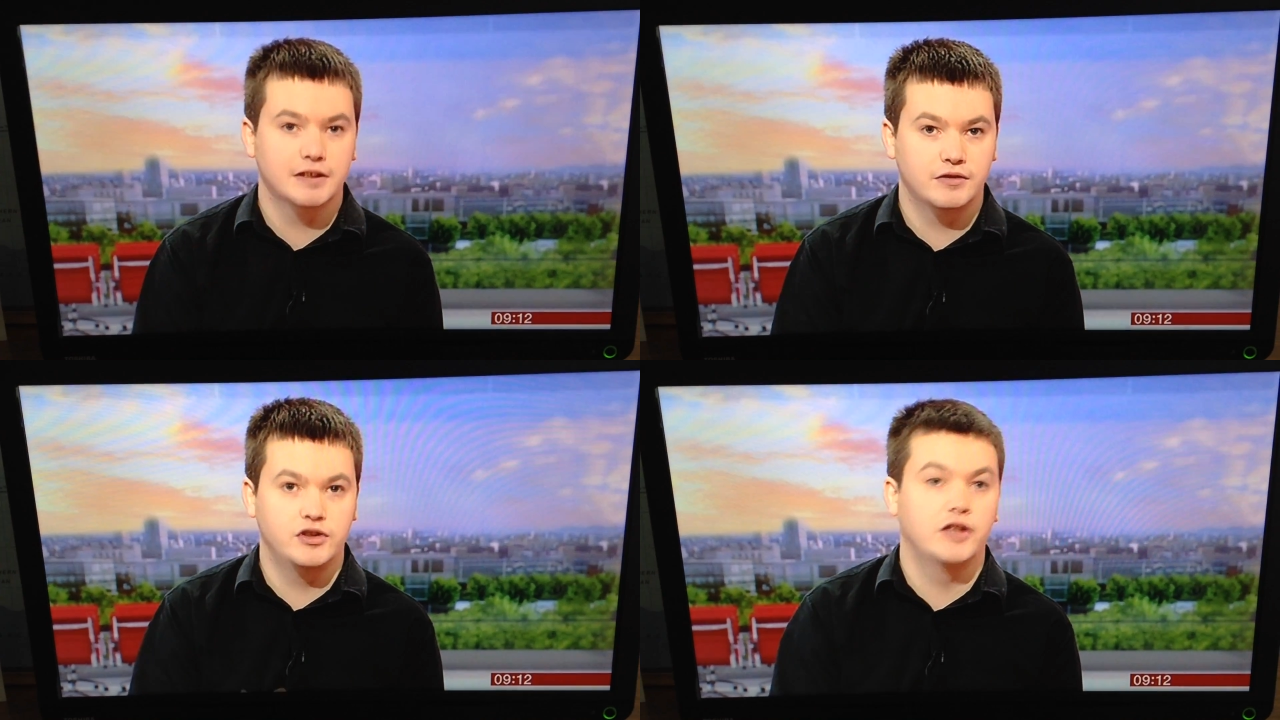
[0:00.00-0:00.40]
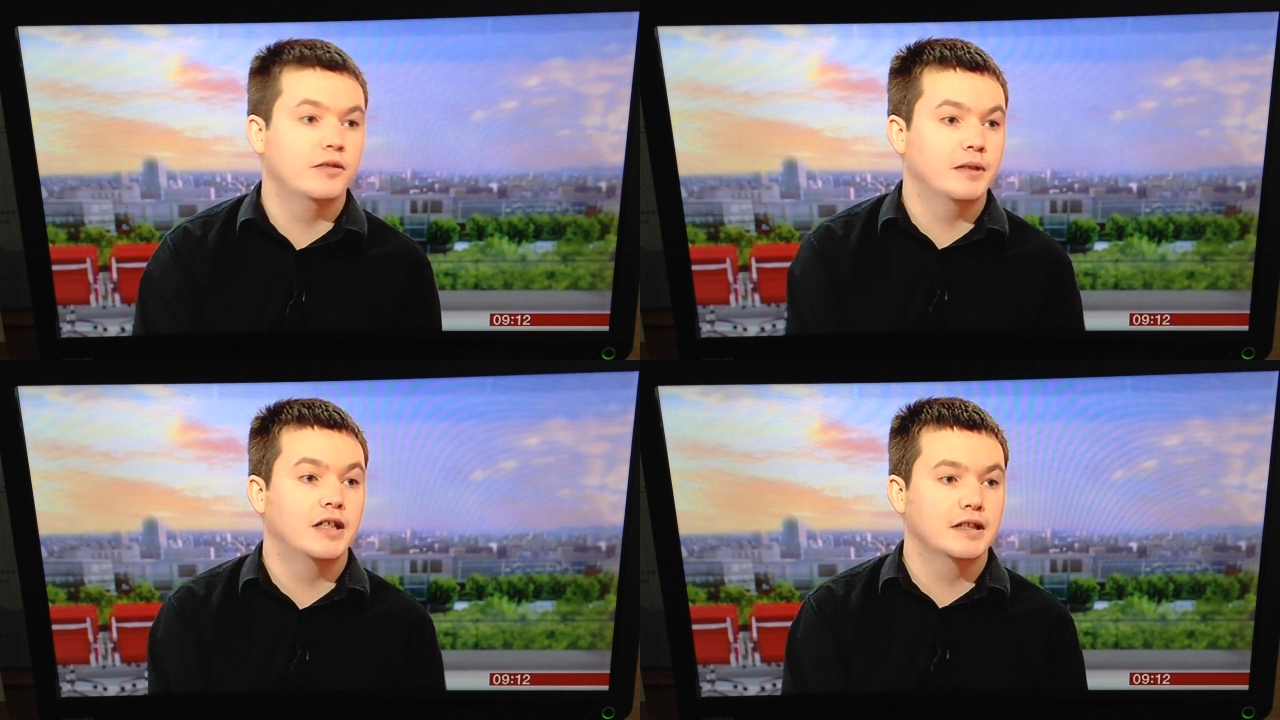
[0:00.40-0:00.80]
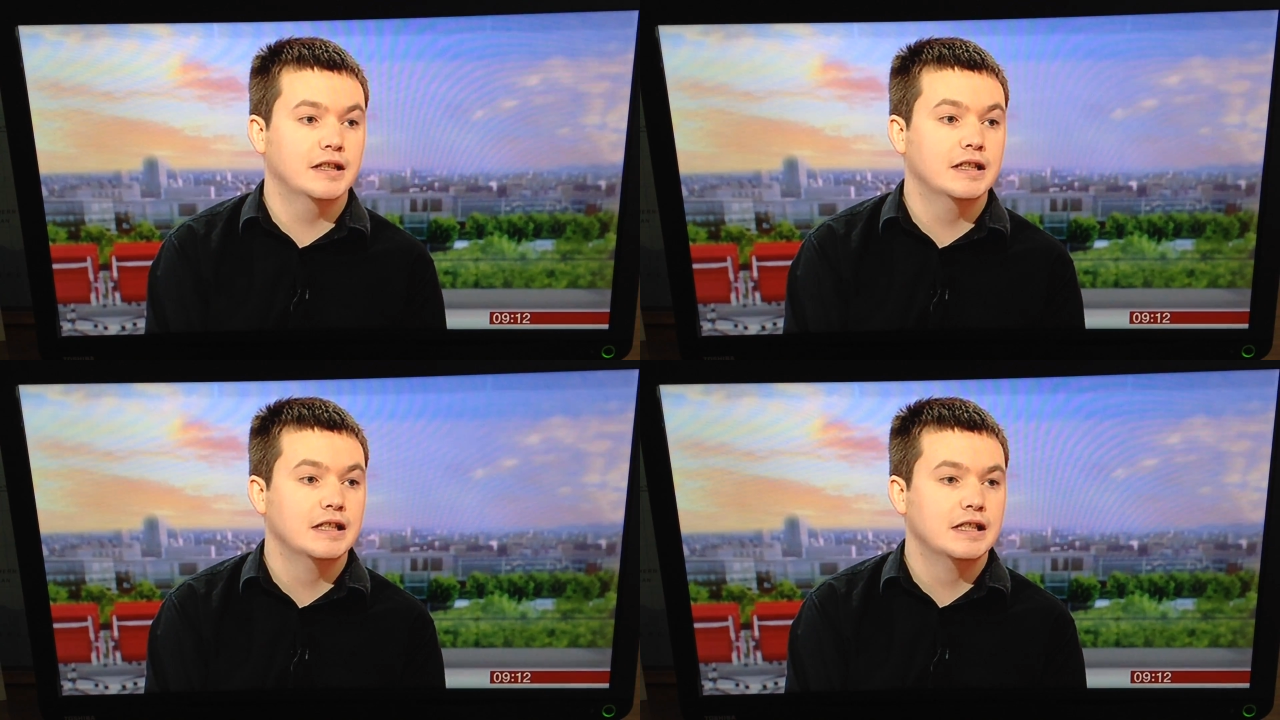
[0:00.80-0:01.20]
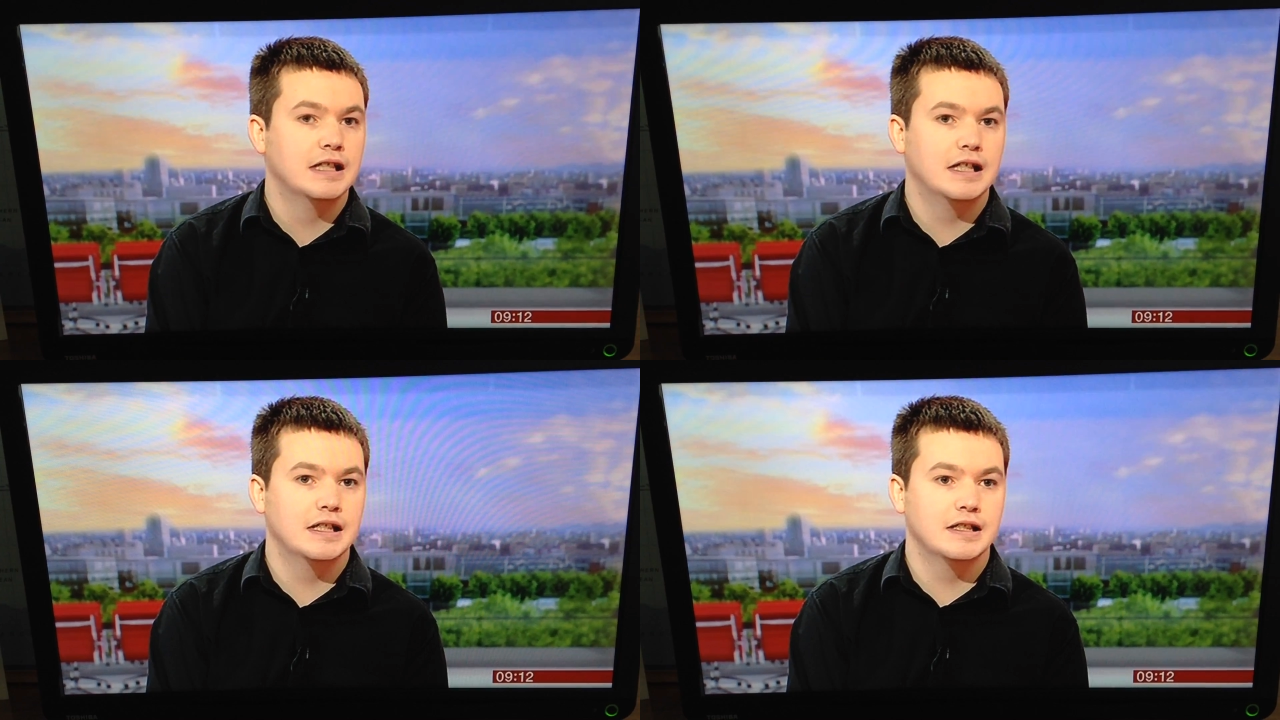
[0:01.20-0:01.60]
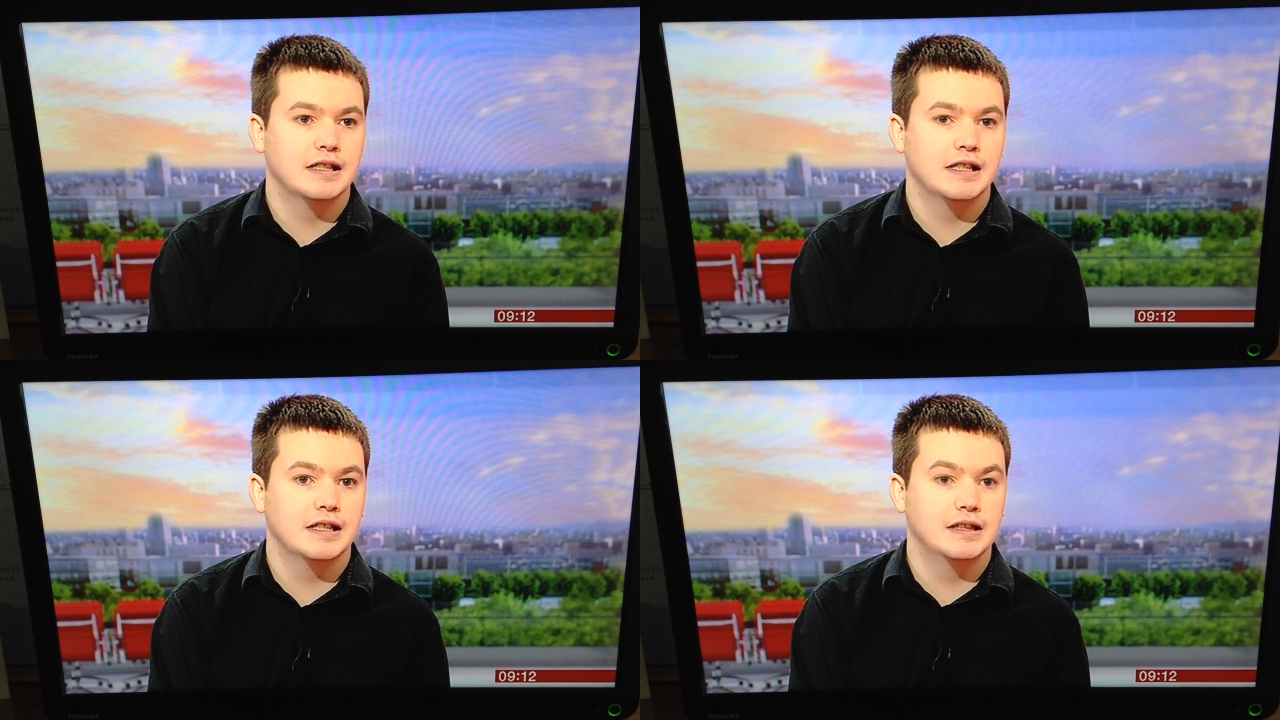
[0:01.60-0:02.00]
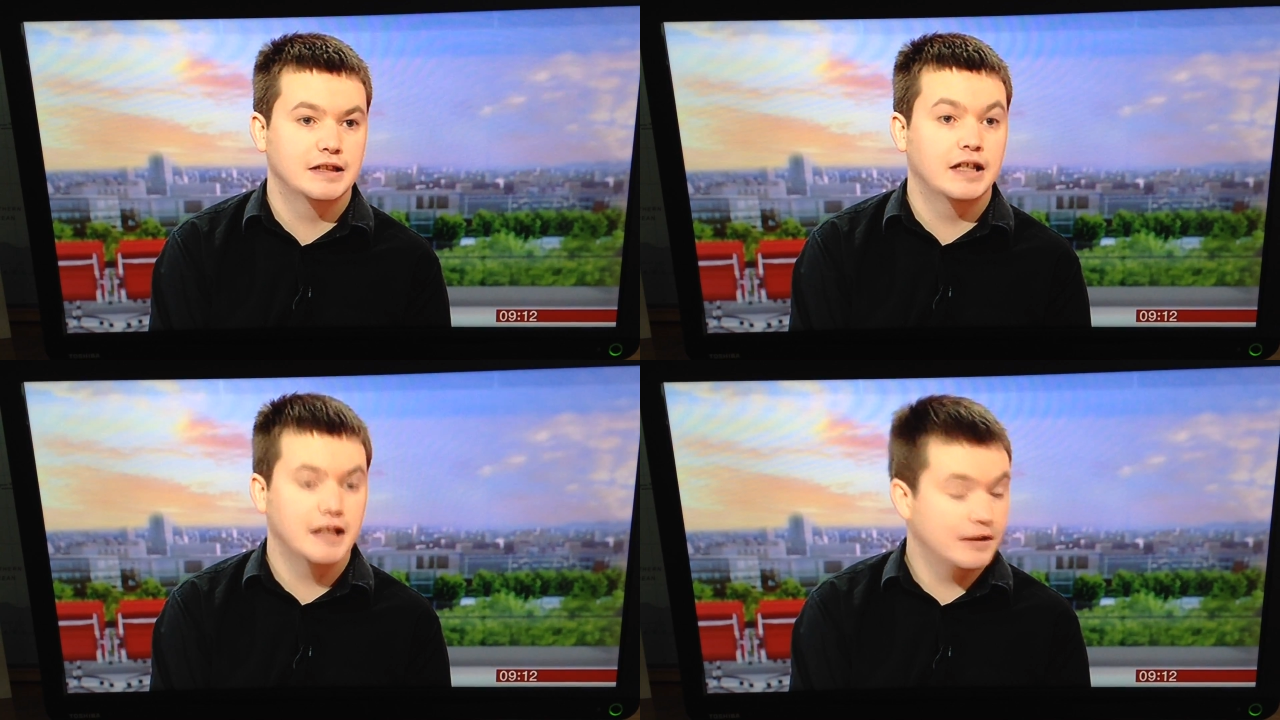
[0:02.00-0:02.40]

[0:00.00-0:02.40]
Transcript: his duo partner. And so